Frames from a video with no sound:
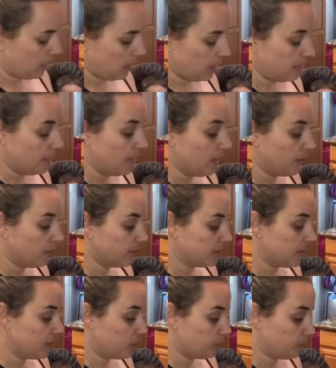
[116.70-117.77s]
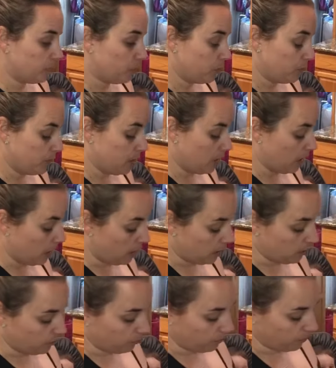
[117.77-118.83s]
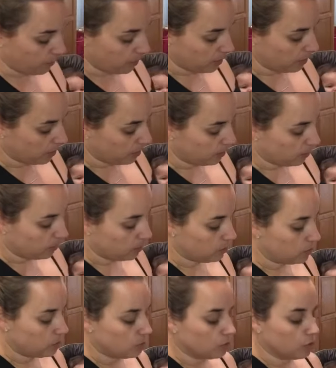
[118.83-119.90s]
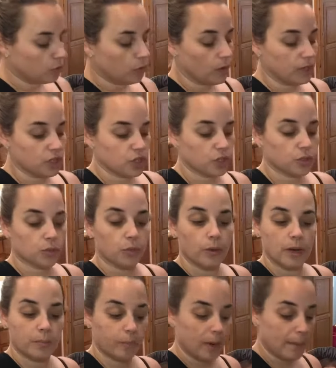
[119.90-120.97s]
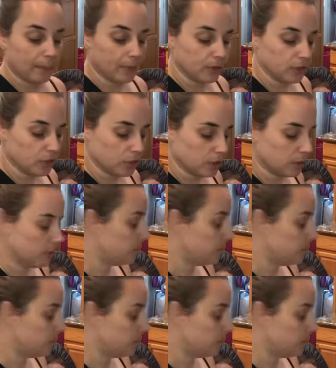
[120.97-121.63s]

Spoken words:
another teaspoon of crushed red peppers,